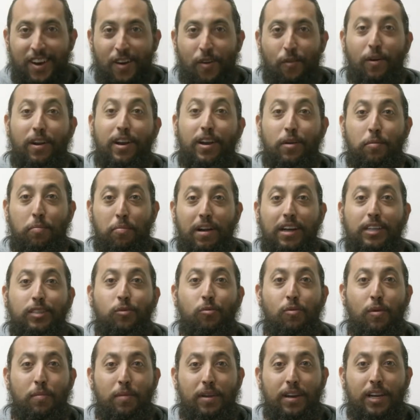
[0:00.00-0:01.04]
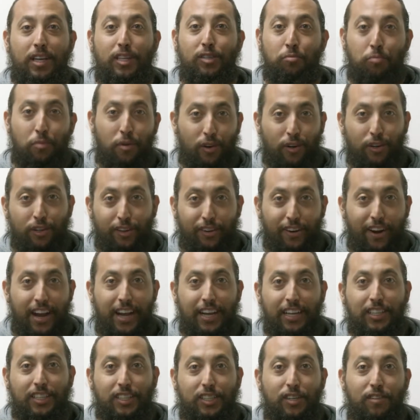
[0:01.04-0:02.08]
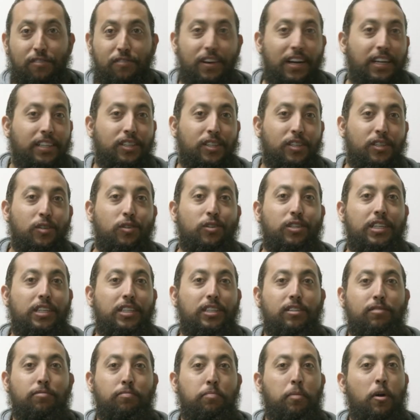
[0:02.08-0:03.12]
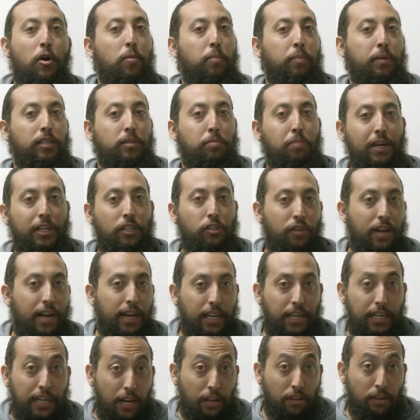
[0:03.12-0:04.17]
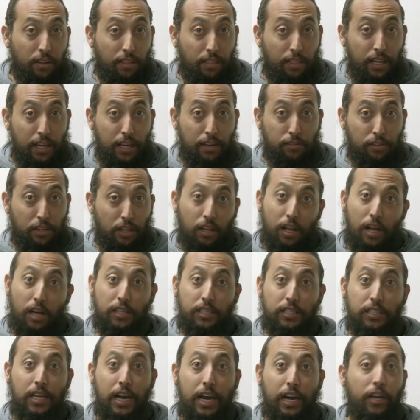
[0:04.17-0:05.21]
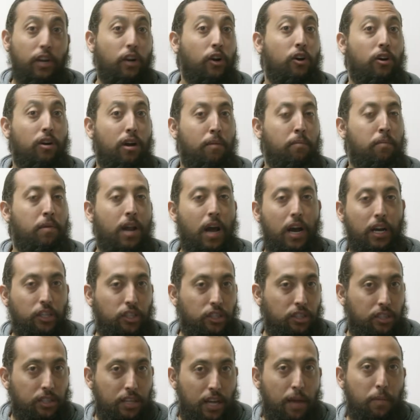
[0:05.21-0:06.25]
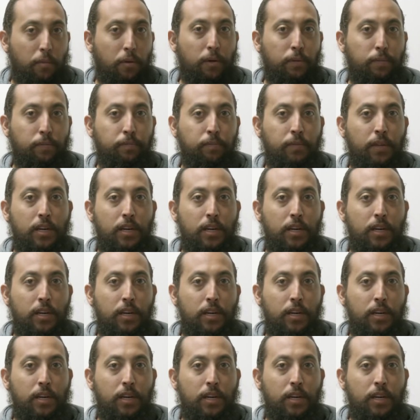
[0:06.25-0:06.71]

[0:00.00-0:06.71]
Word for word: When a depressed woman is burglarized, she finds a new sense of purpose by tracking down the thieves alongside her obnoxious neighbor.